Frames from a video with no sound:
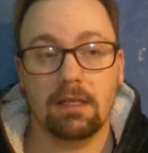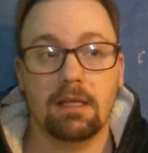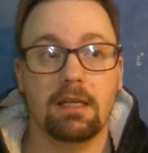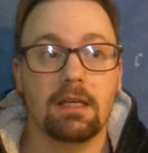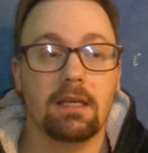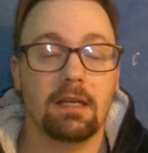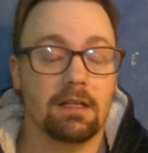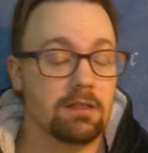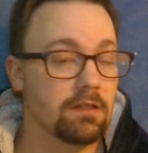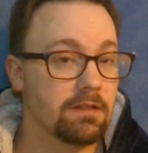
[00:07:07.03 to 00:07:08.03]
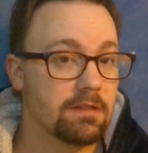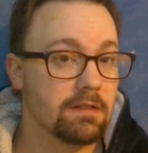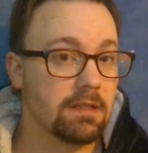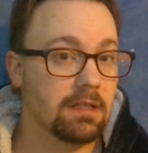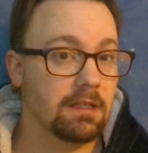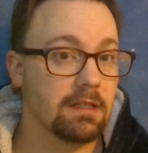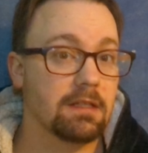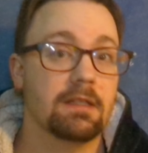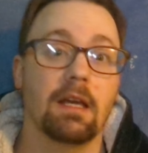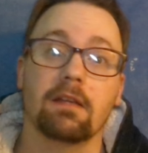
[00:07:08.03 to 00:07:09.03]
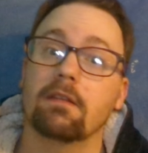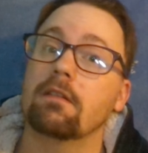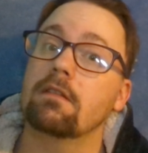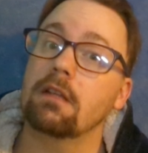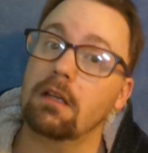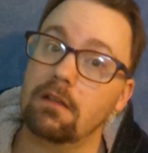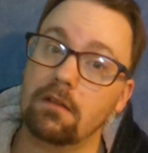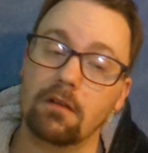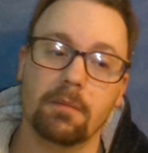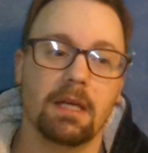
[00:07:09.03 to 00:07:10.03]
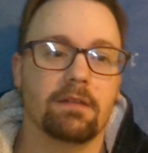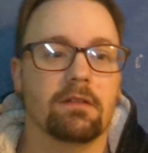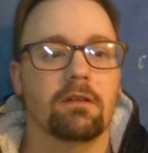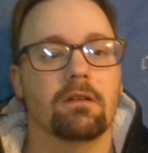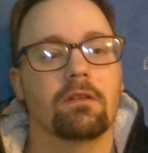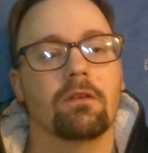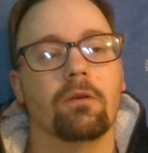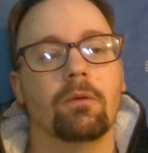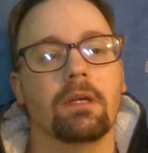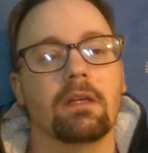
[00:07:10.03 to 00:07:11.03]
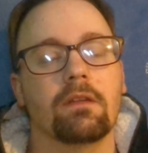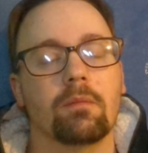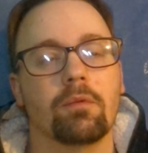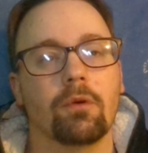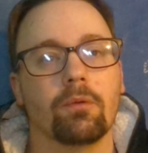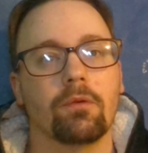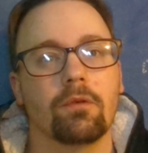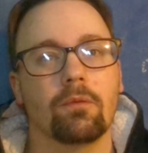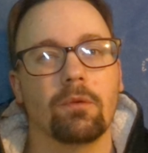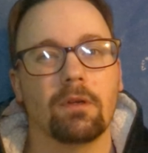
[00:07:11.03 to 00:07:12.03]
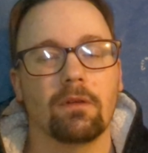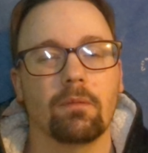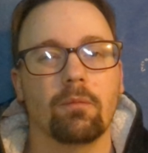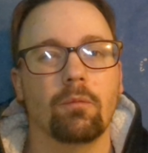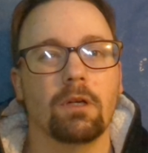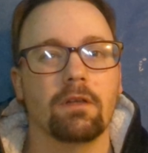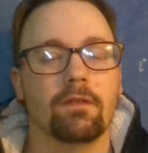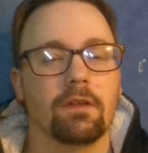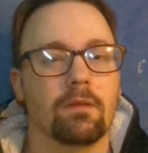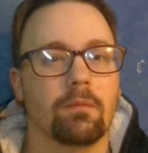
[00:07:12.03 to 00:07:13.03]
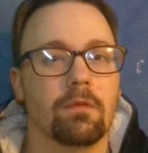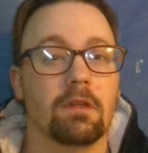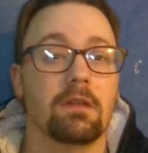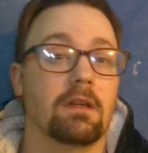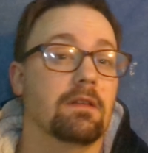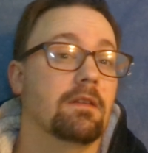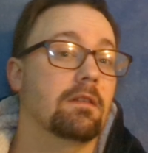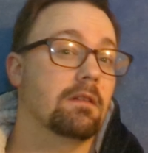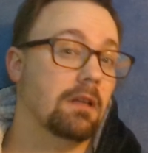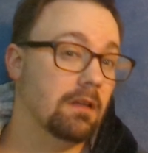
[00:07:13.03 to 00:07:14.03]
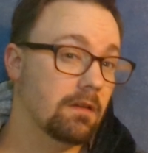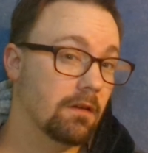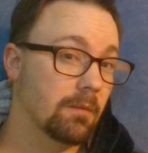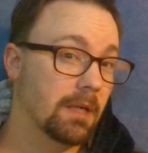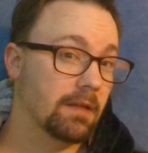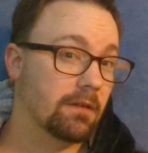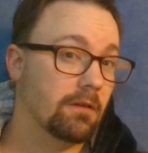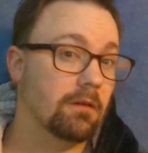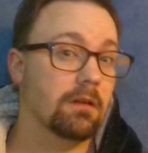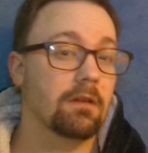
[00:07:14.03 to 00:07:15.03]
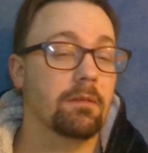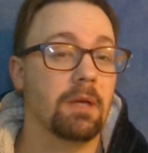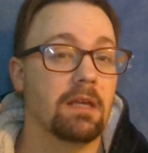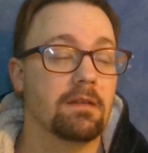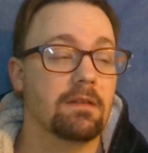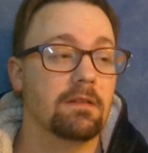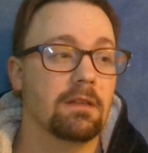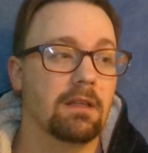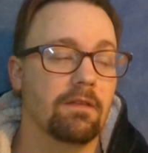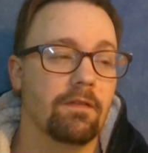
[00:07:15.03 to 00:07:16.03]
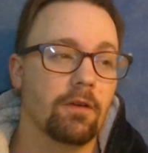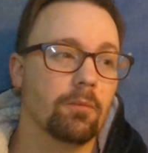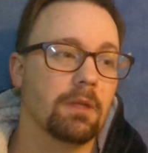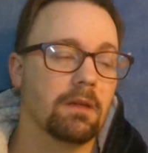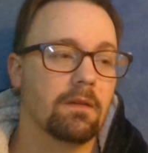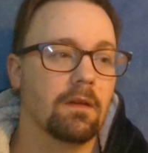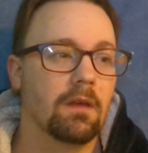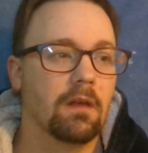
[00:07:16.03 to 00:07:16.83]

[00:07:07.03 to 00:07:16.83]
He had just seen the Texas Chainsaw Massacre. So his approach was, what if it's the Texas Chainsaw Massacre in space? And he filmed it.